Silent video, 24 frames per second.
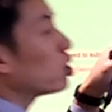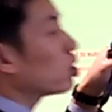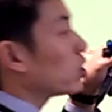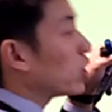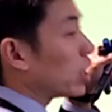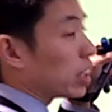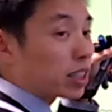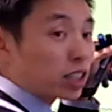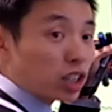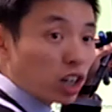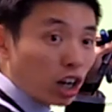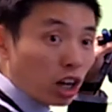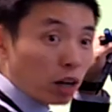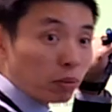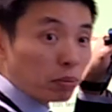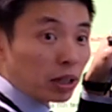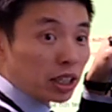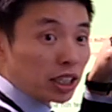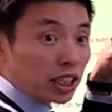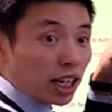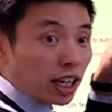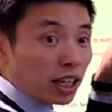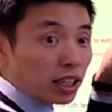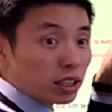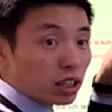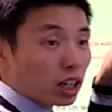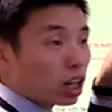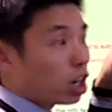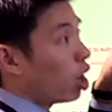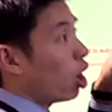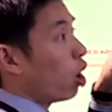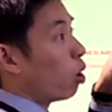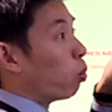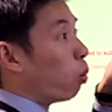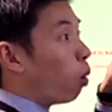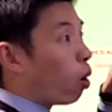determine is
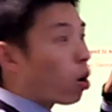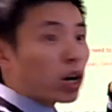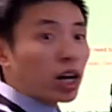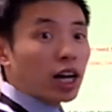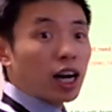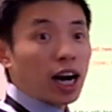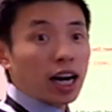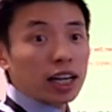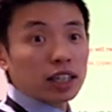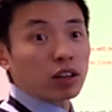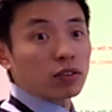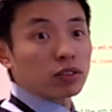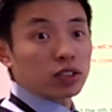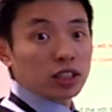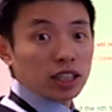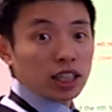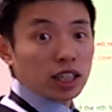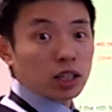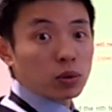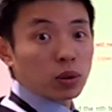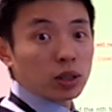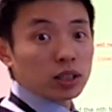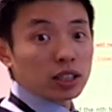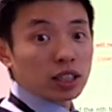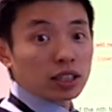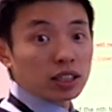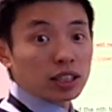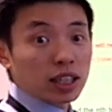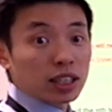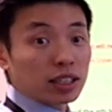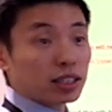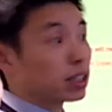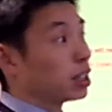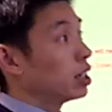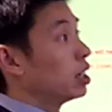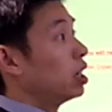what kind of sequence is
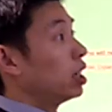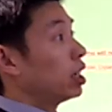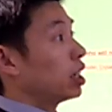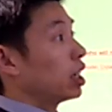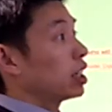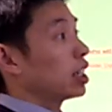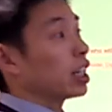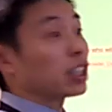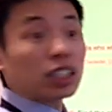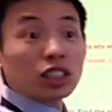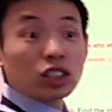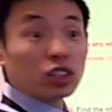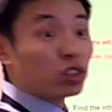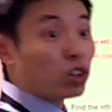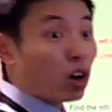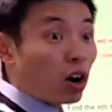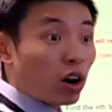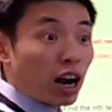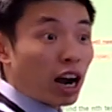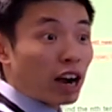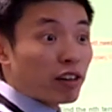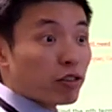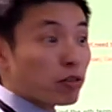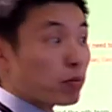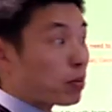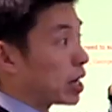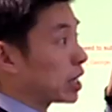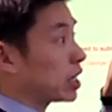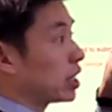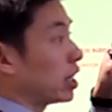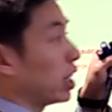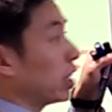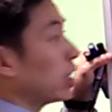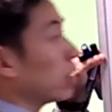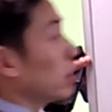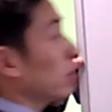this. This is not
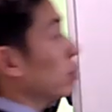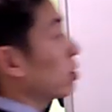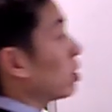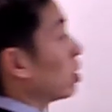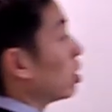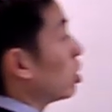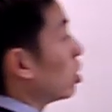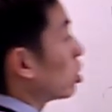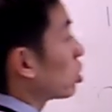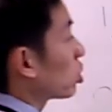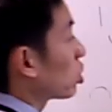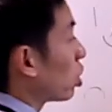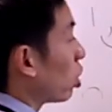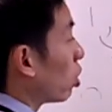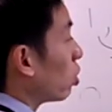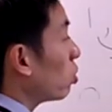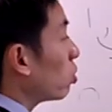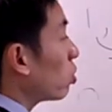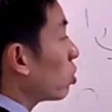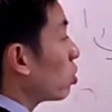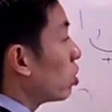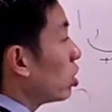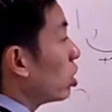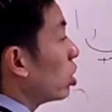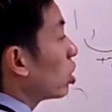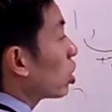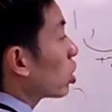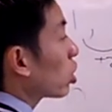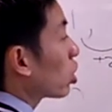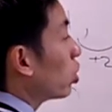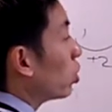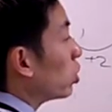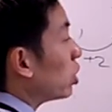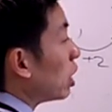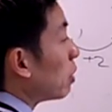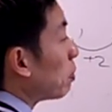arithmetic, so
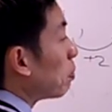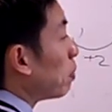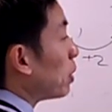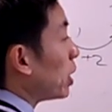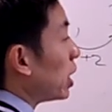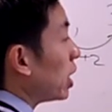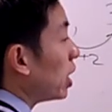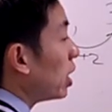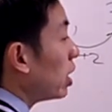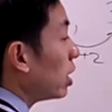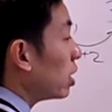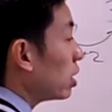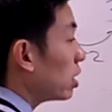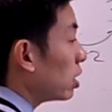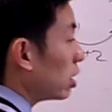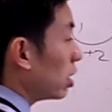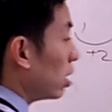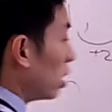could it be